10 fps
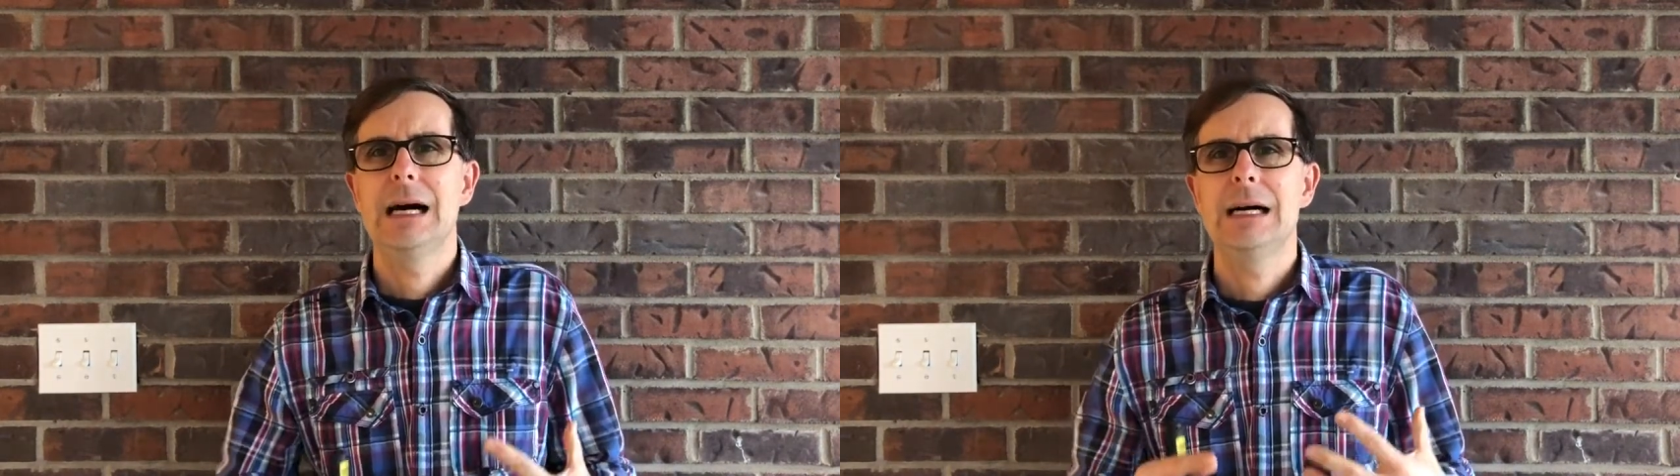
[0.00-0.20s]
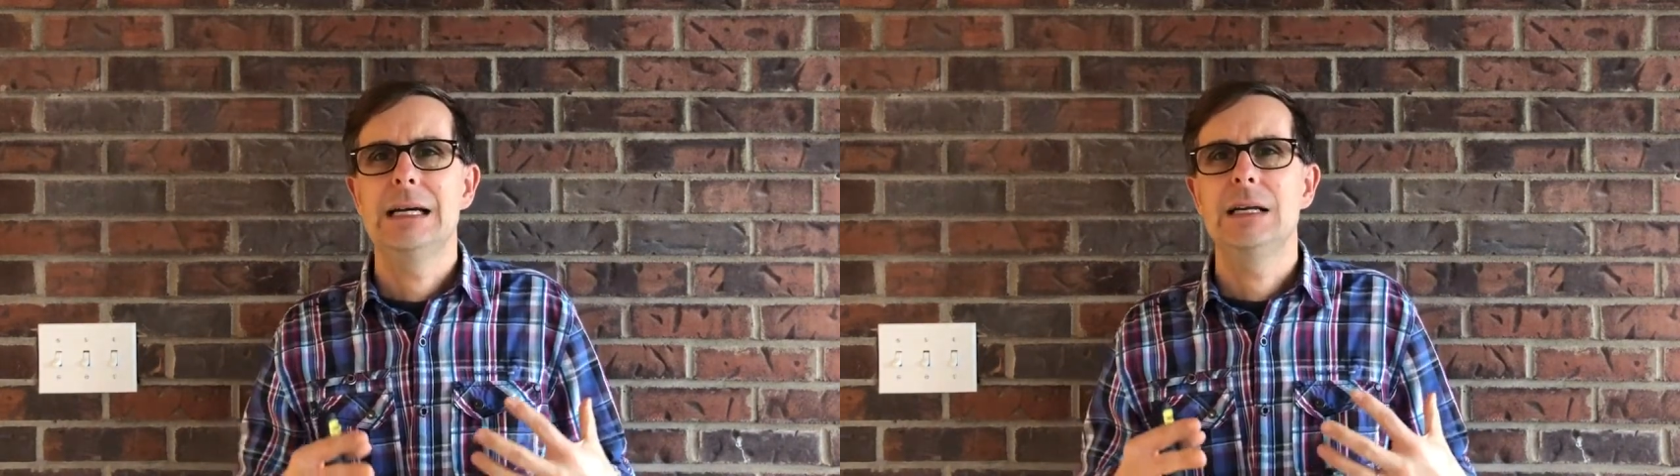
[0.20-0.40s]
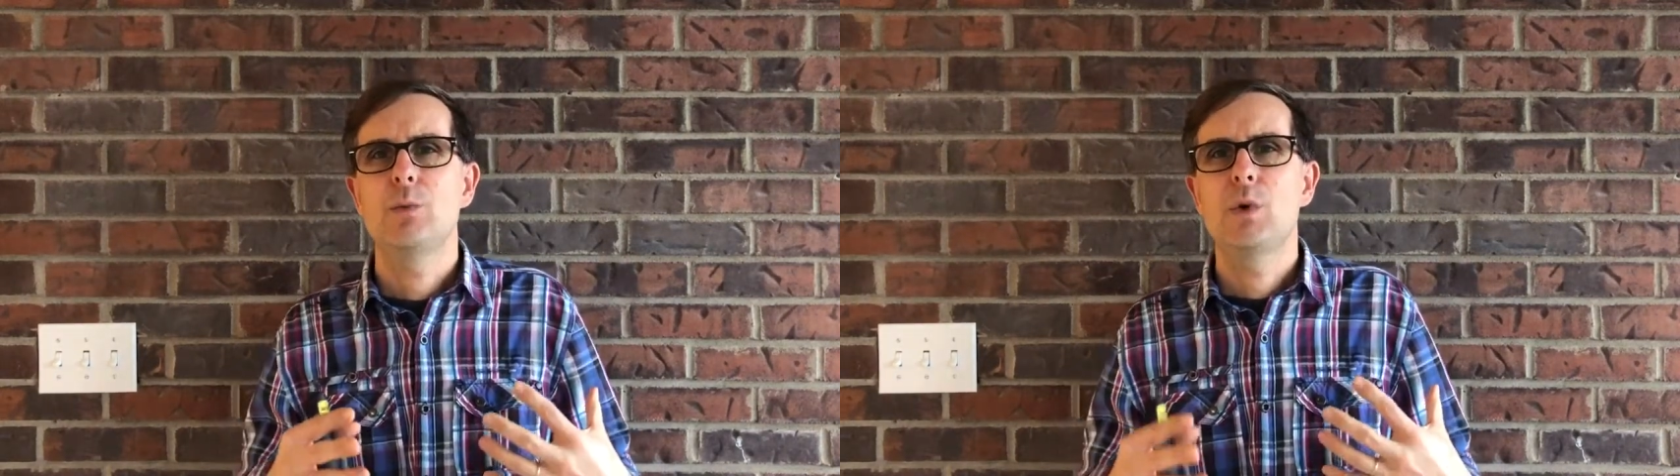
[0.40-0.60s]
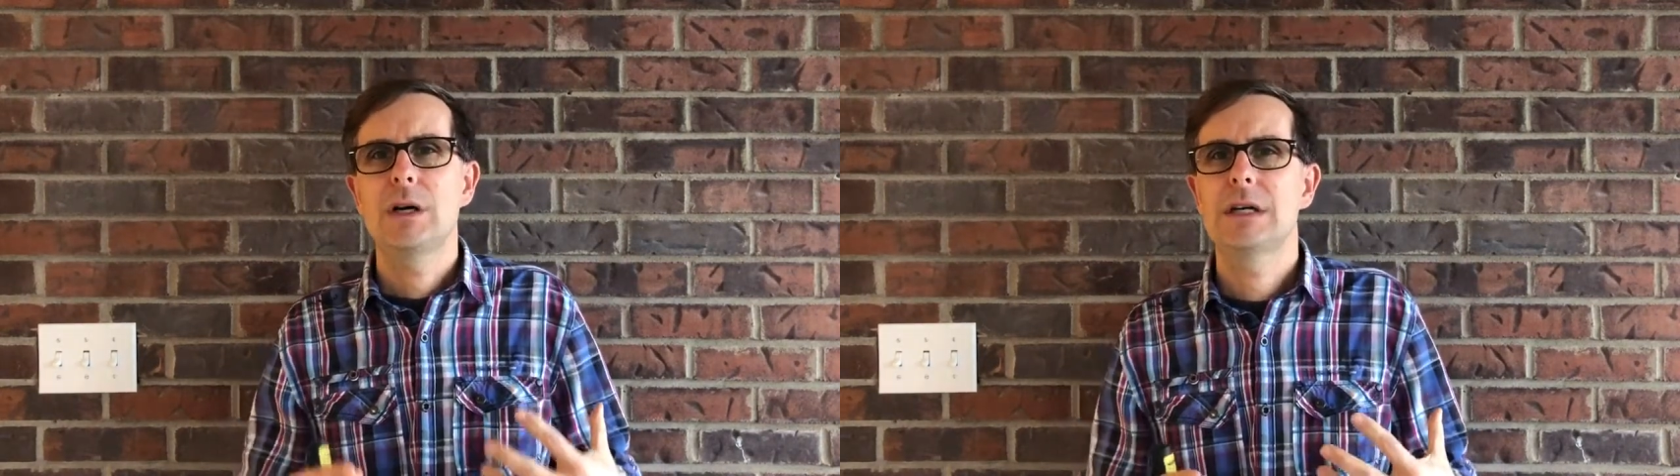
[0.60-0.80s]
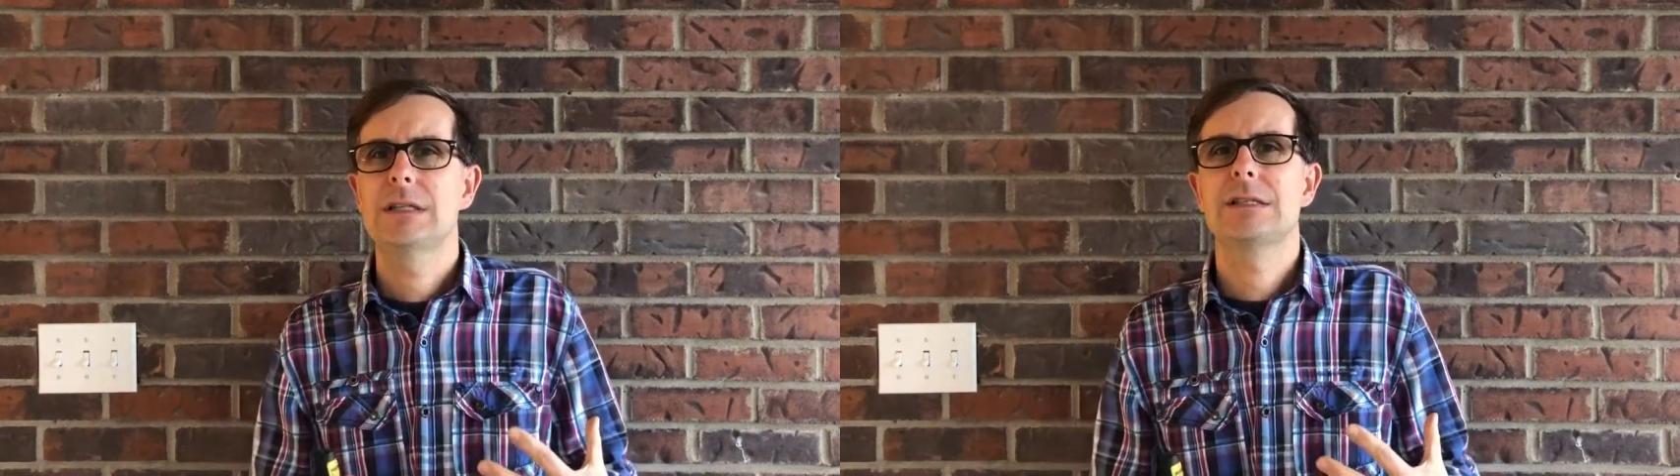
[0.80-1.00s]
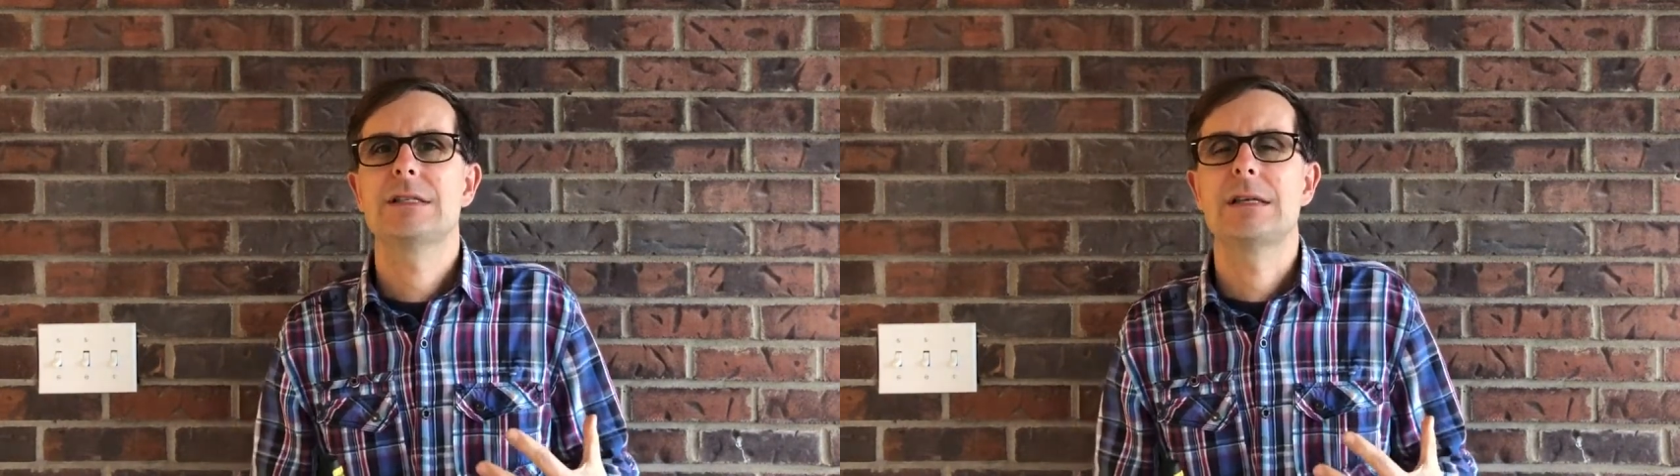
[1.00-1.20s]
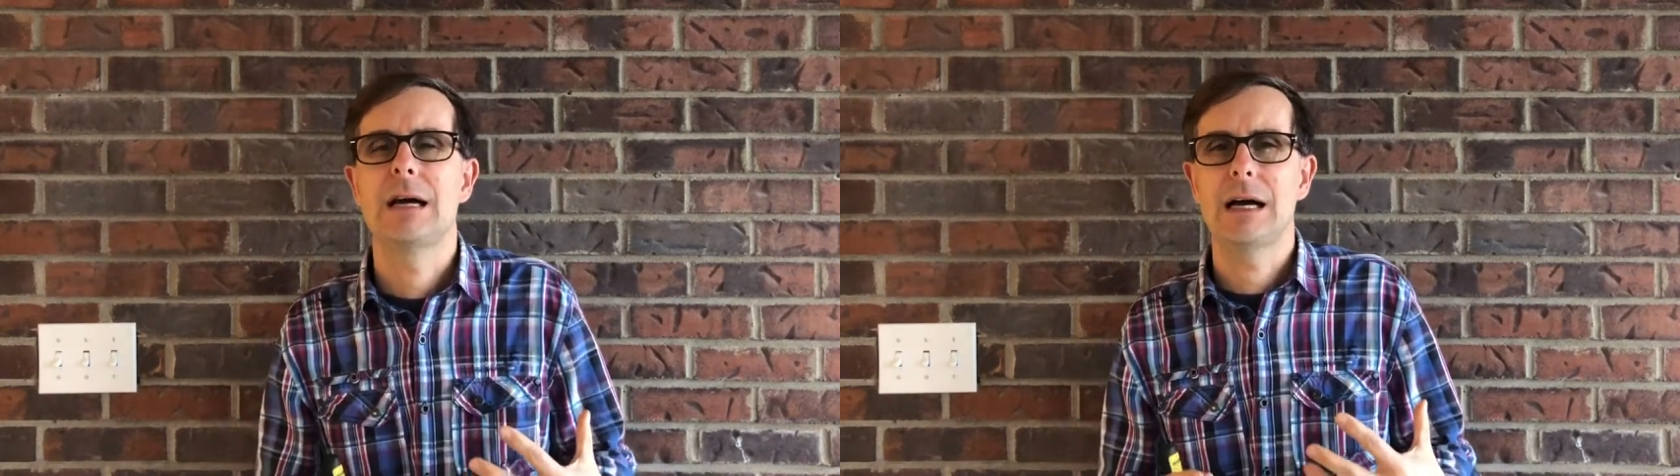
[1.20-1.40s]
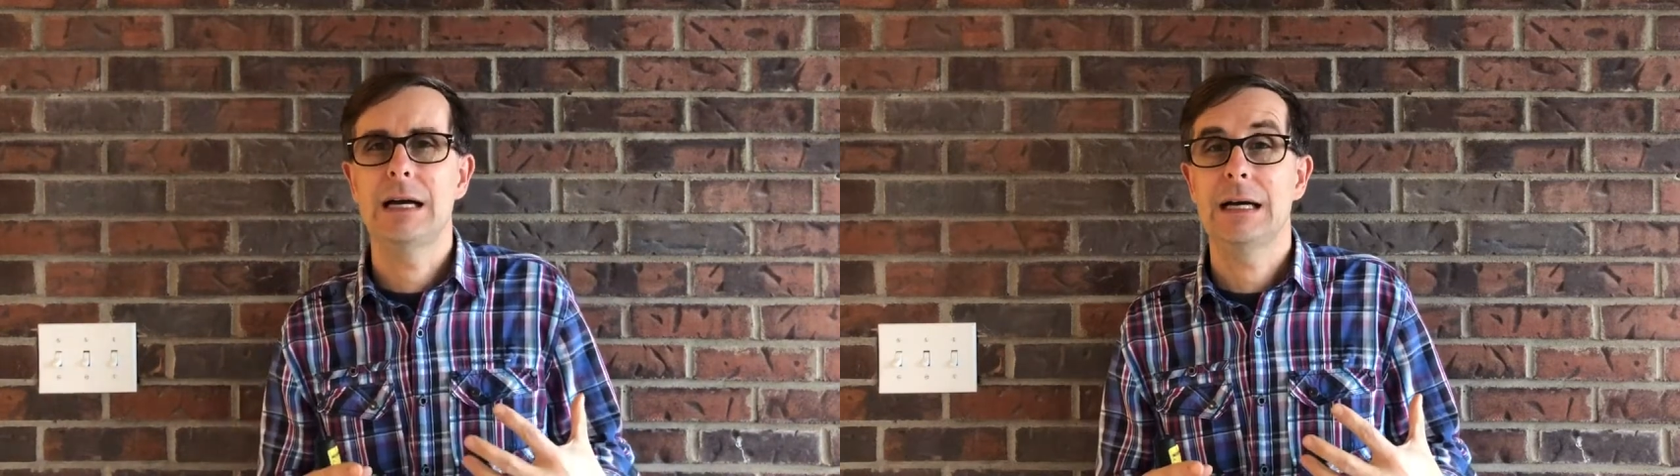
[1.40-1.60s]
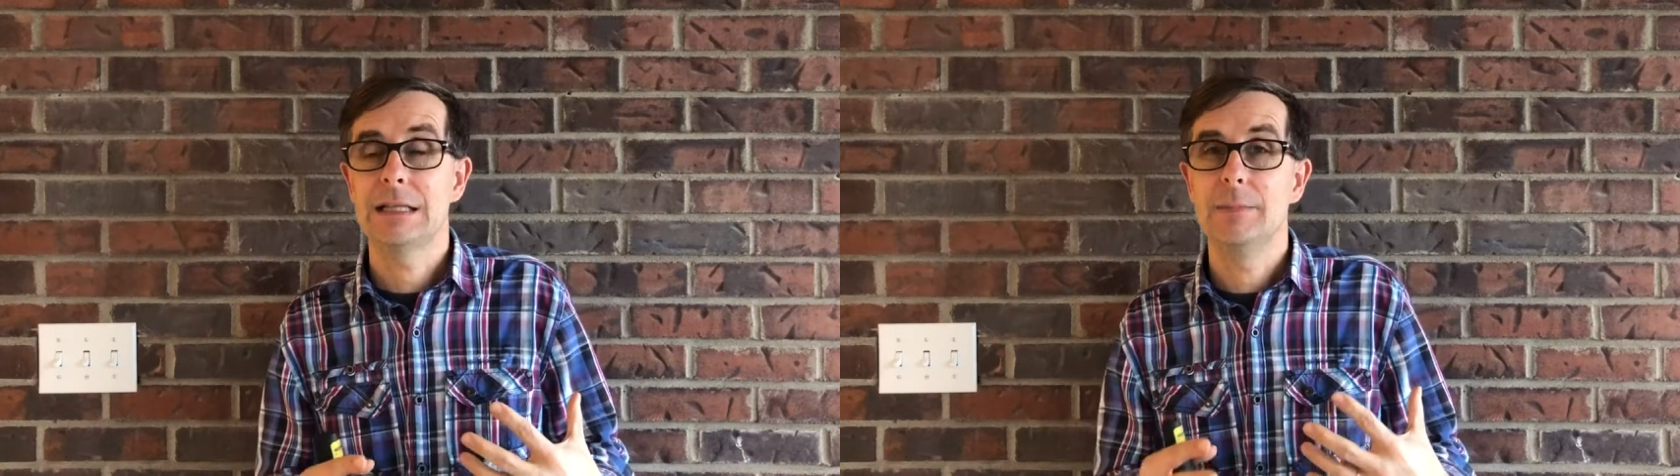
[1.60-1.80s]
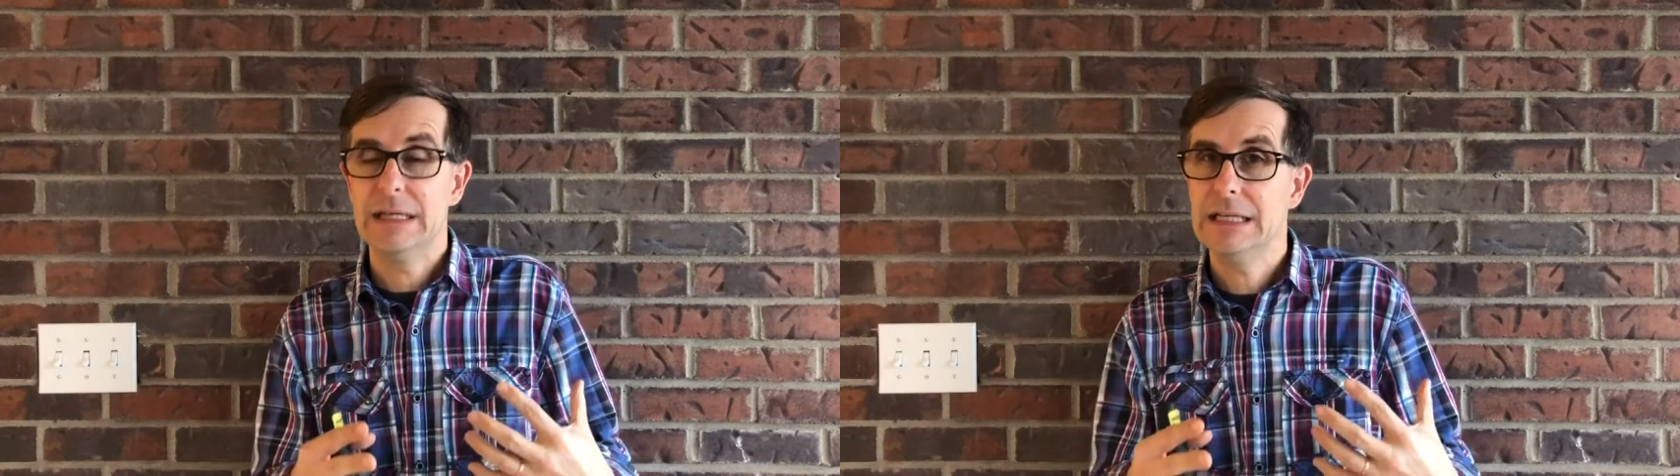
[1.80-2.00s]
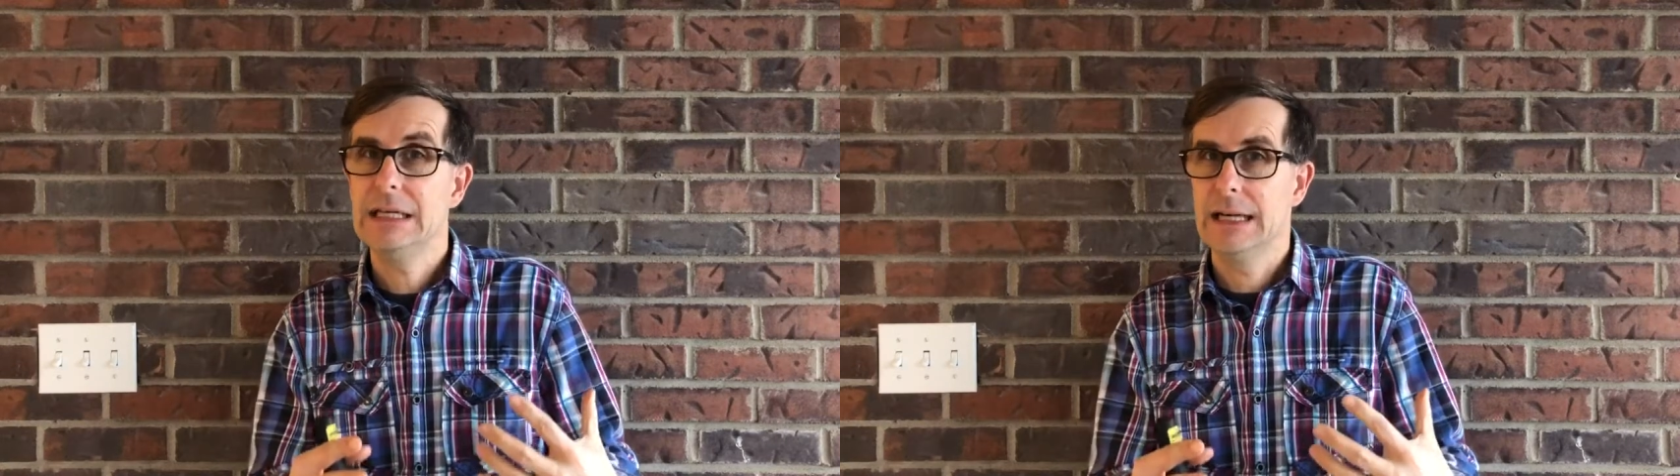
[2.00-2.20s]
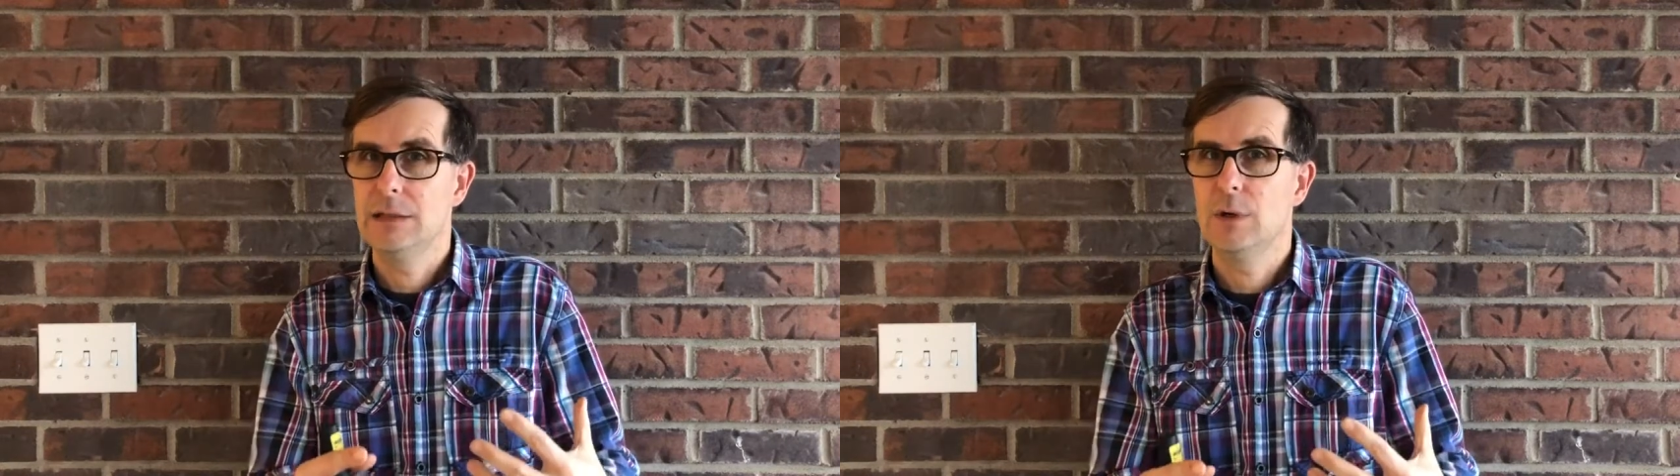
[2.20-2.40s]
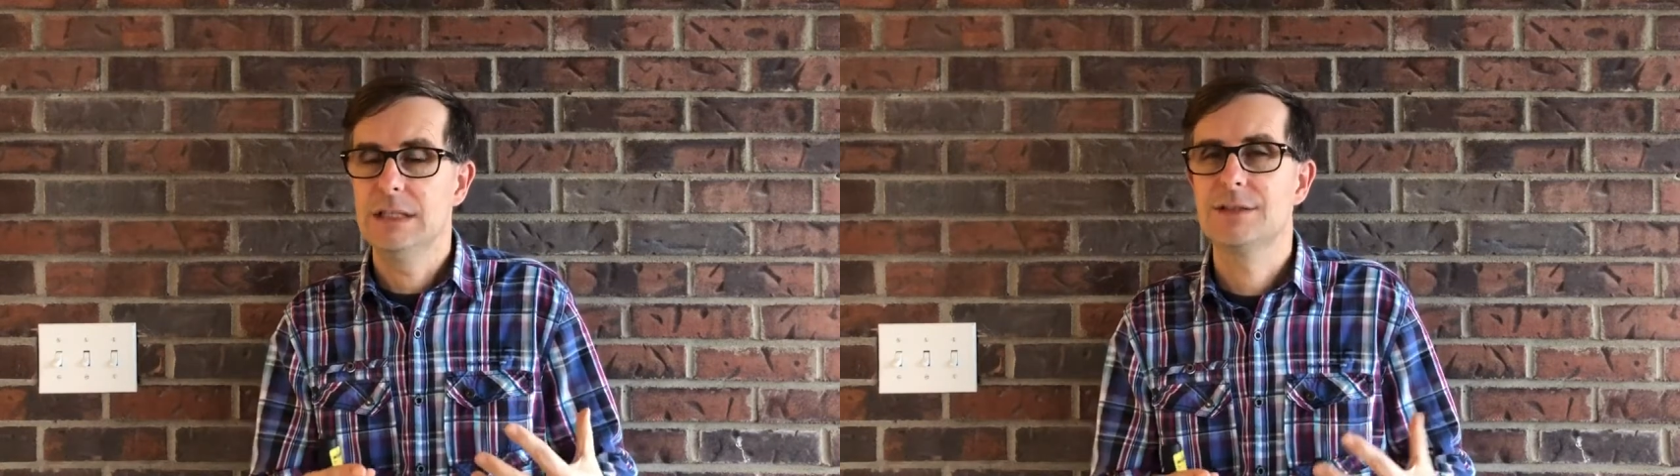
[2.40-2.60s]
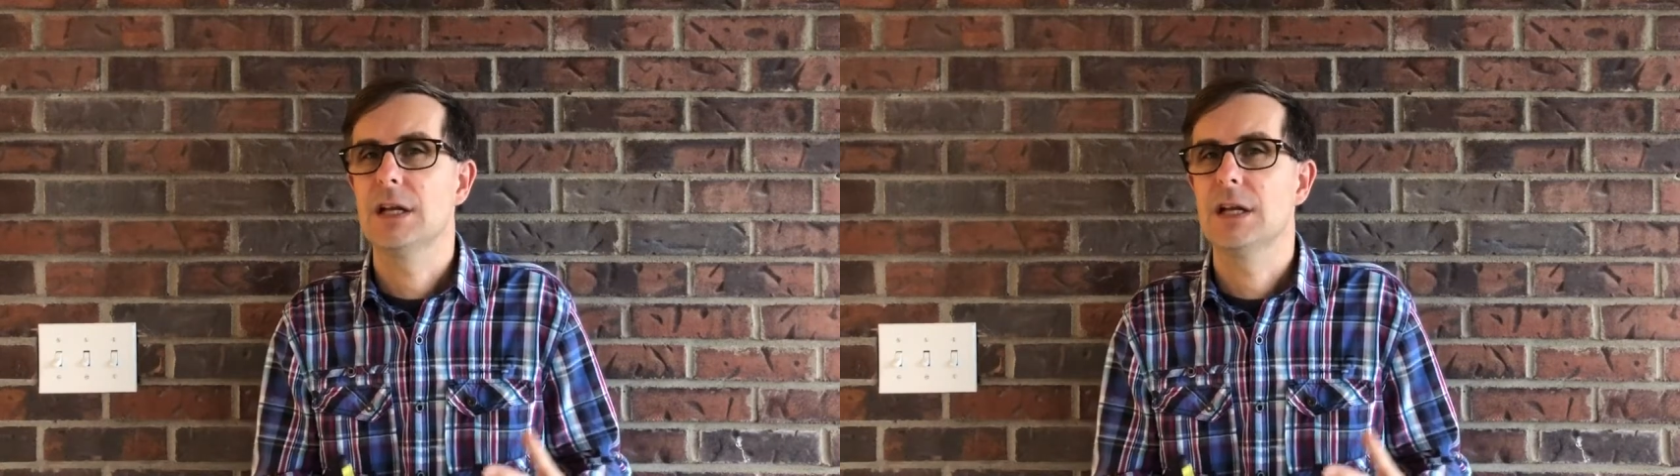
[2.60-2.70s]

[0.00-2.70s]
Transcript: it was, at the beginning anyways,